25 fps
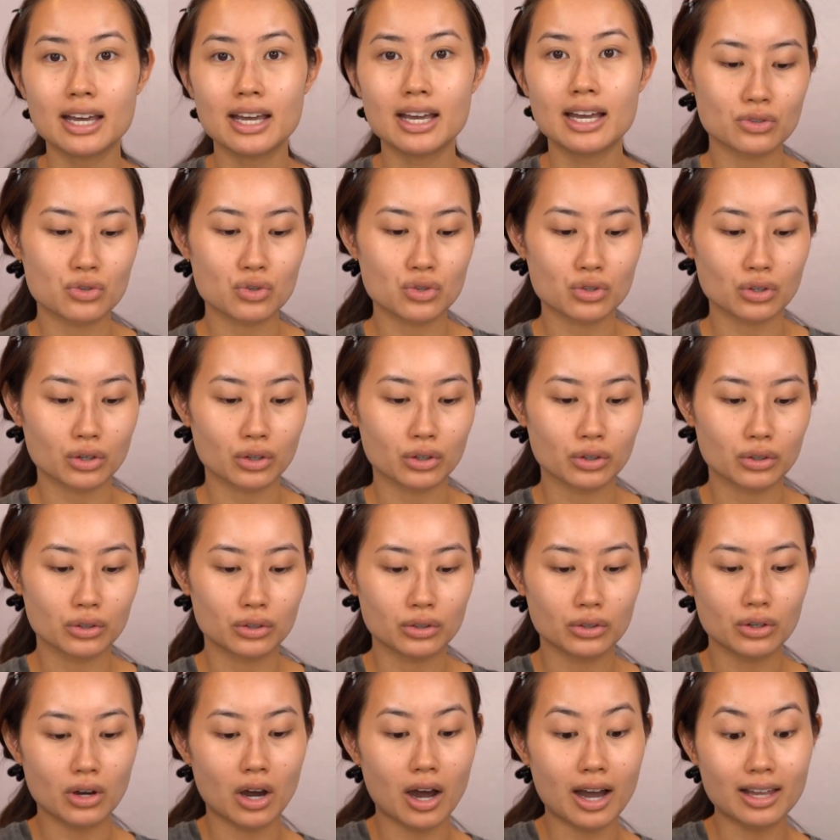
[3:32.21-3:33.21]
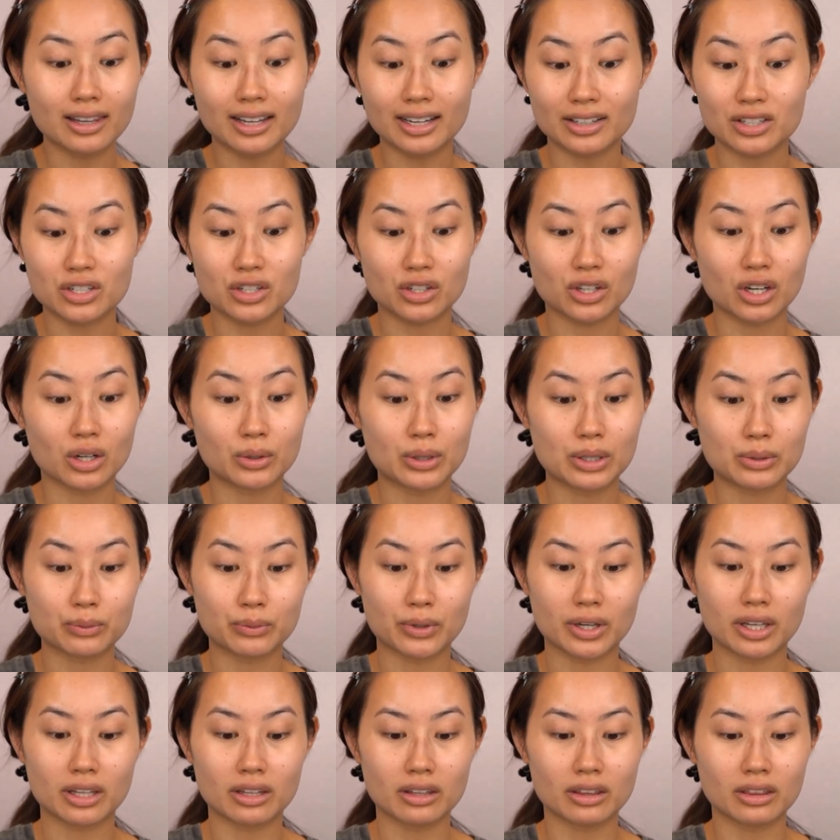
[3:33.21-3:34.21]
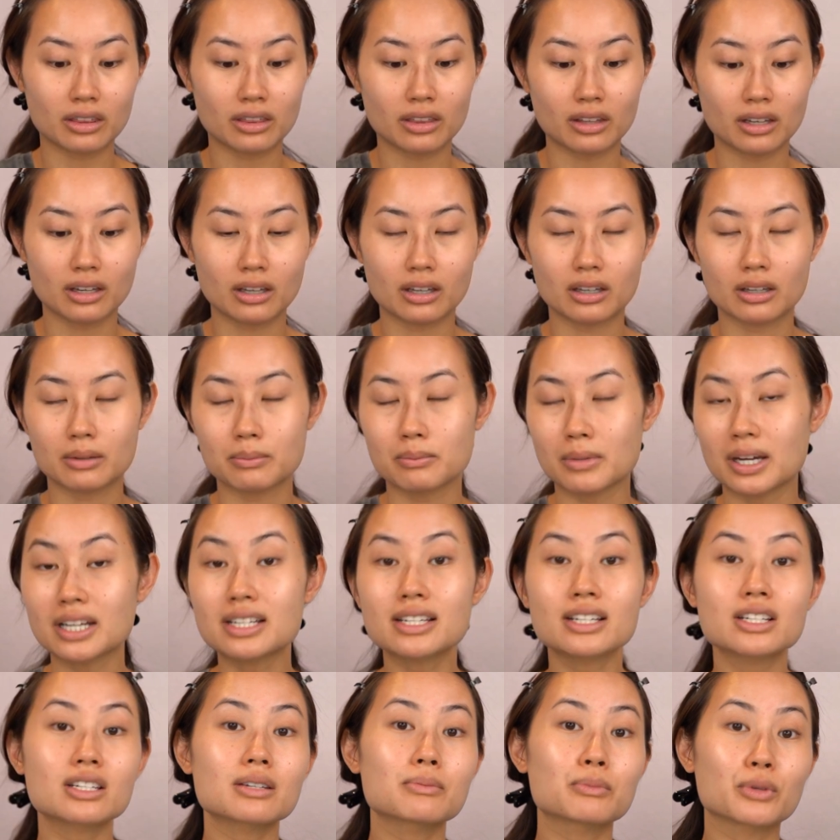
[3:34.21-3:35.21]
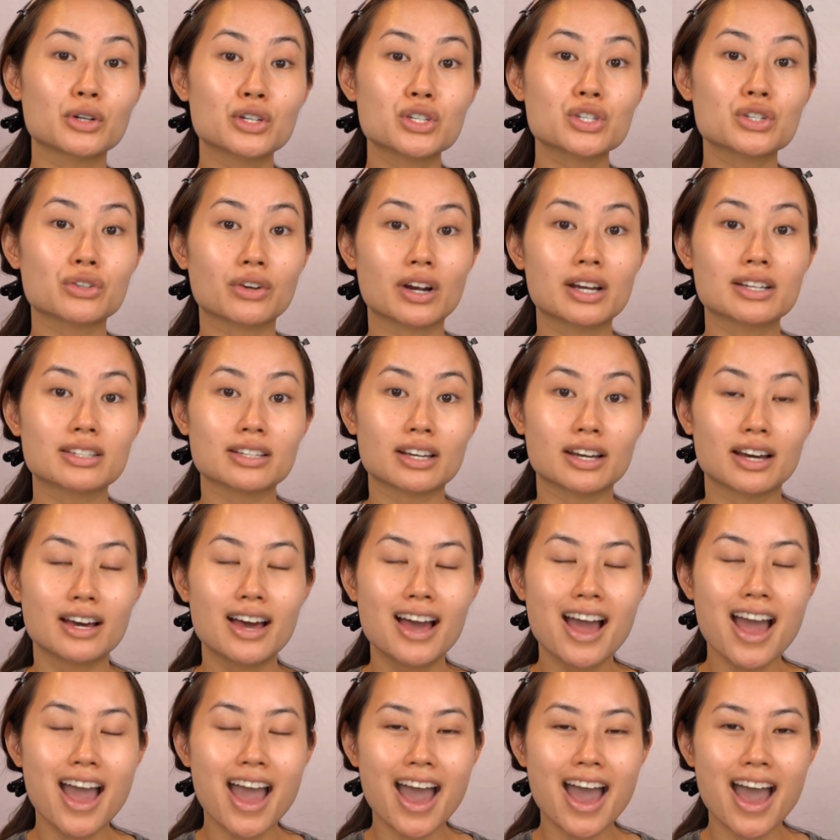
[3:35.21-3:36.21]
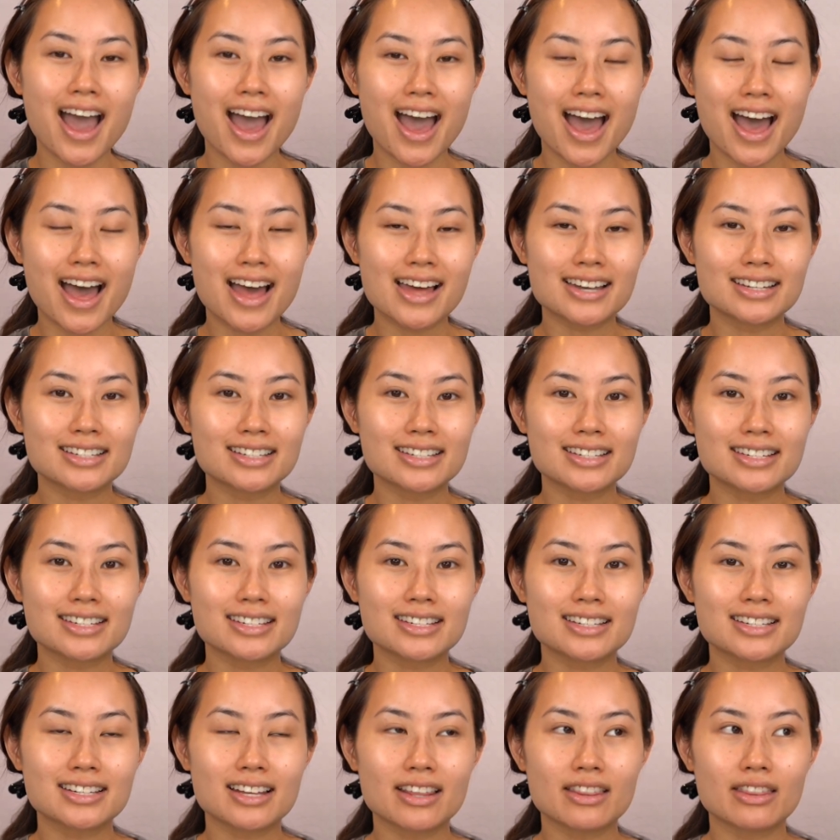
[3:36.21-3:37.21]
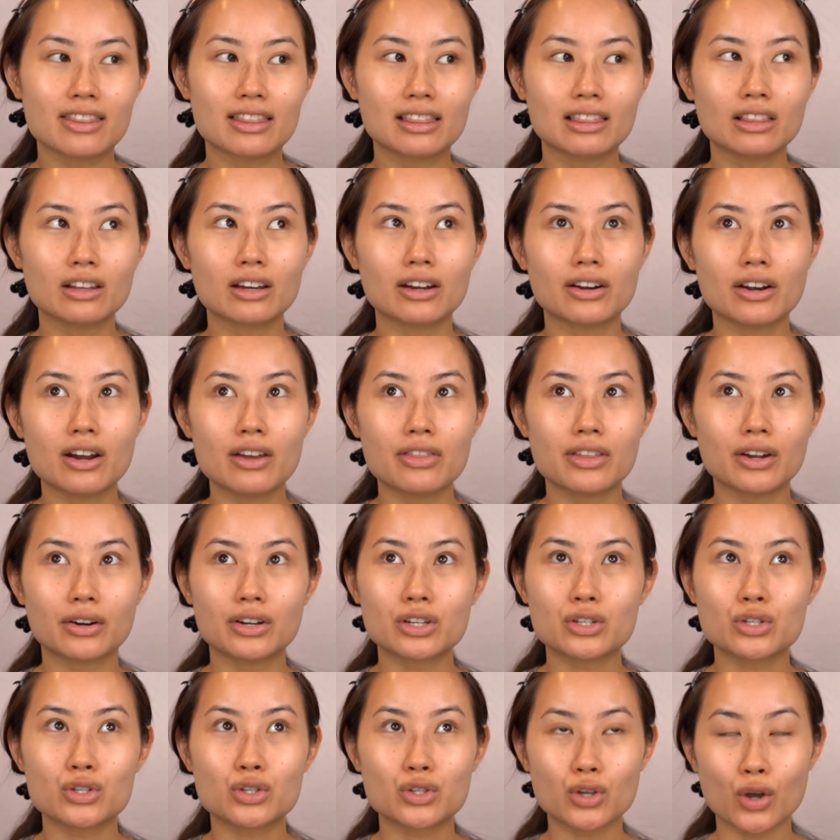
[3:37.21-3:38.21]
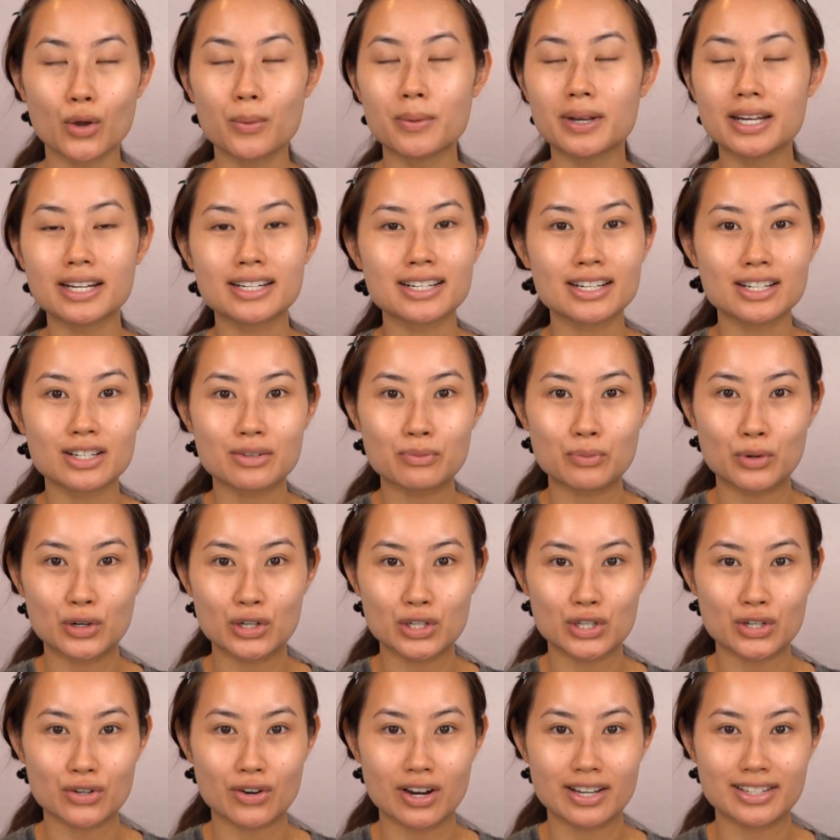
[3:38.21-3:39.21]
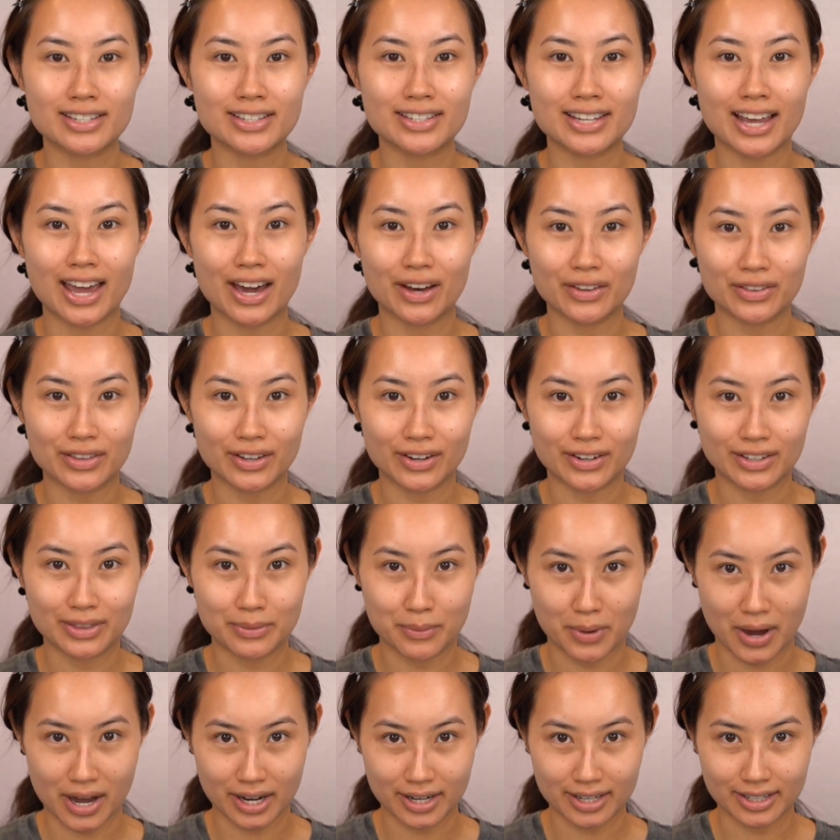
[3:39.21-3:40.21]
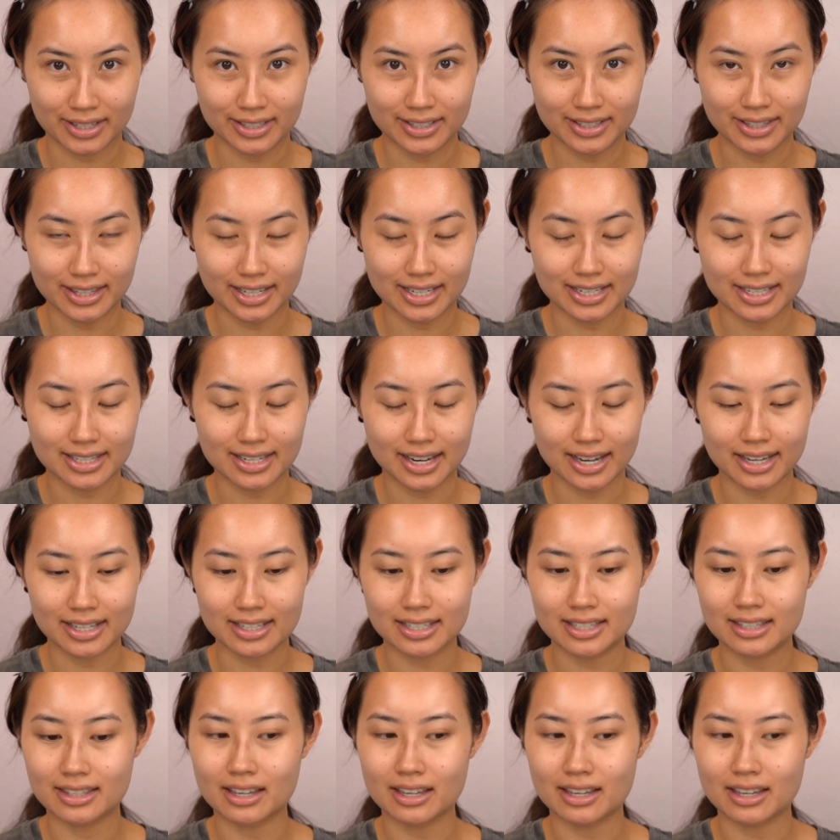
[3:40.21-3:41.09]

So I like to go in with a tinted moisturiser, and there are so many tinted moisturisers out there in the market these days.